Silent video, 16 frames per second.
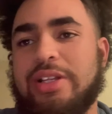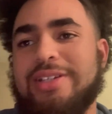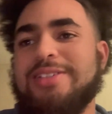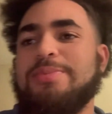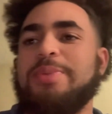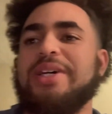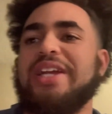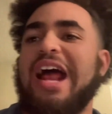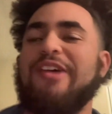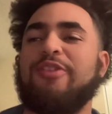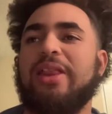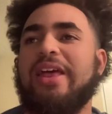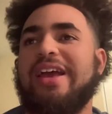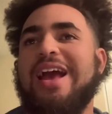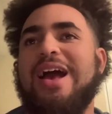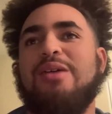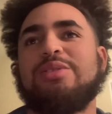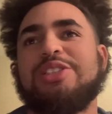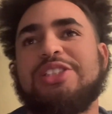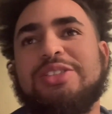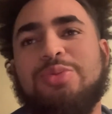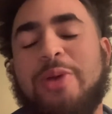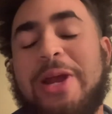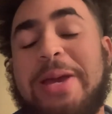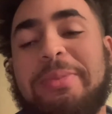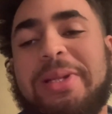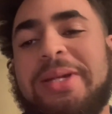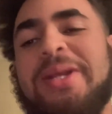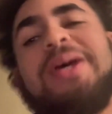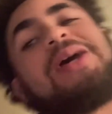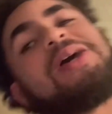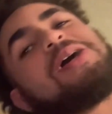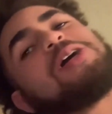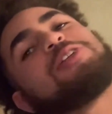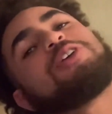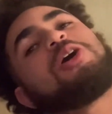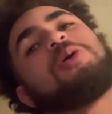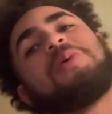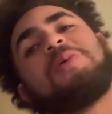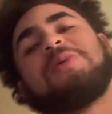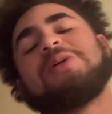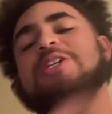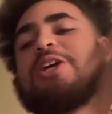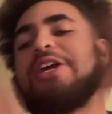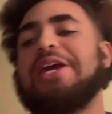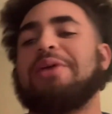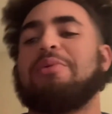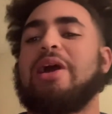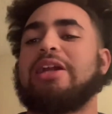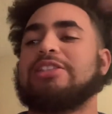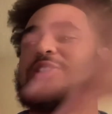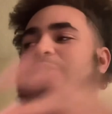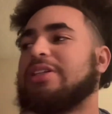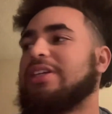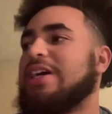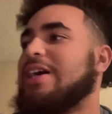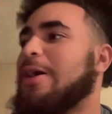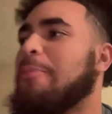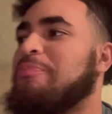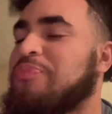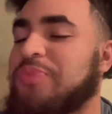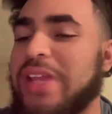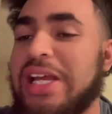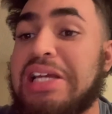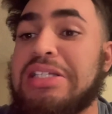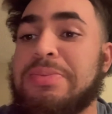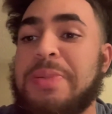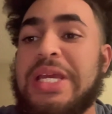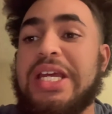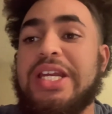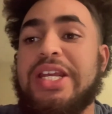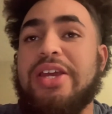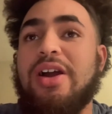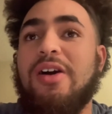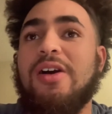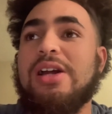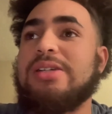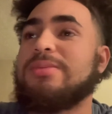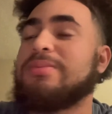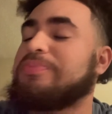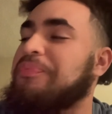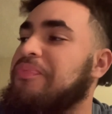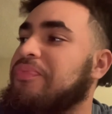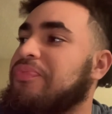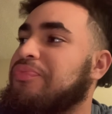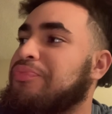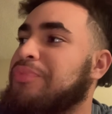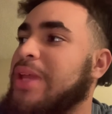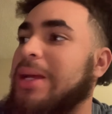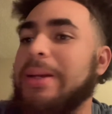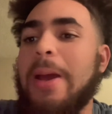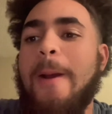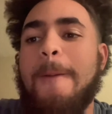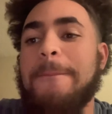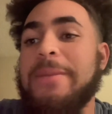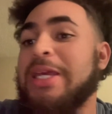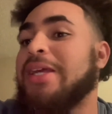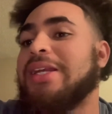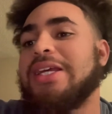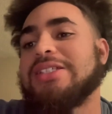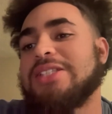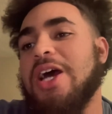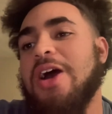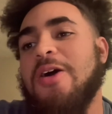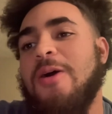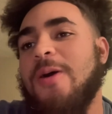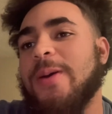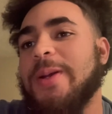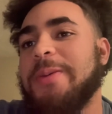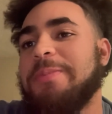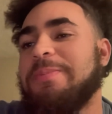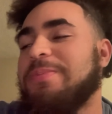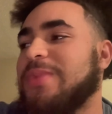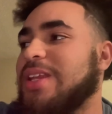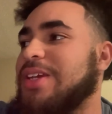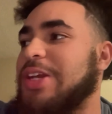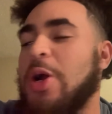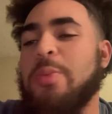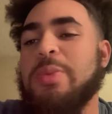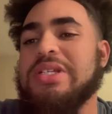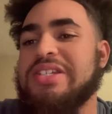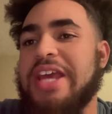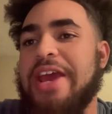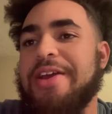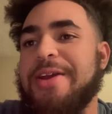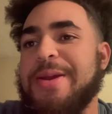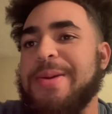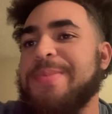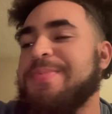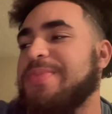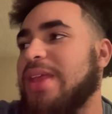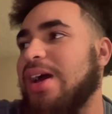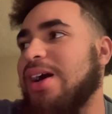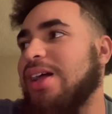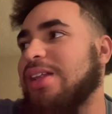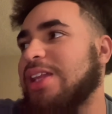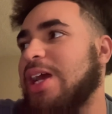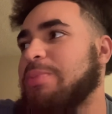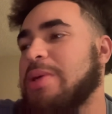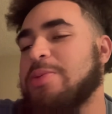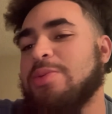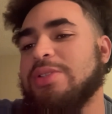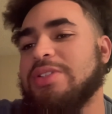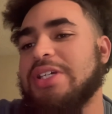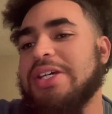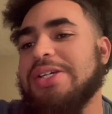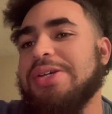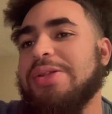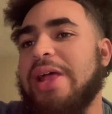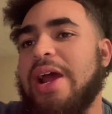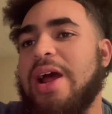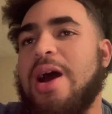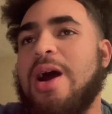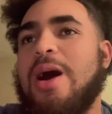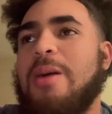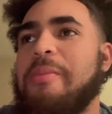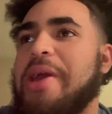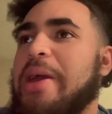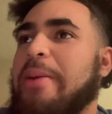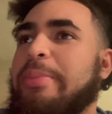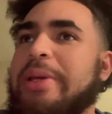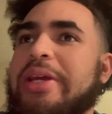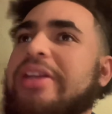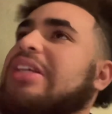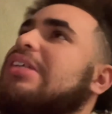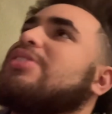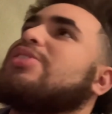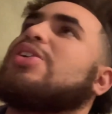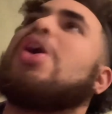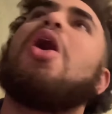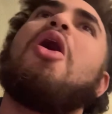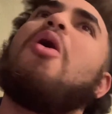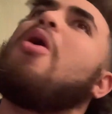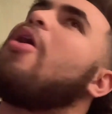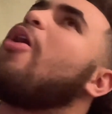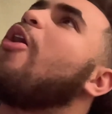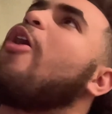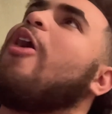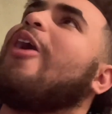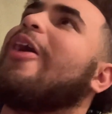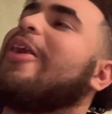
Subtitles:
but I feel like I was just rambling. So we're just gonna get right into it. Is P&D hard? No, P&D is not hard. Don't be scared. A lot of people will tell you like, oh man, P&D is so hard,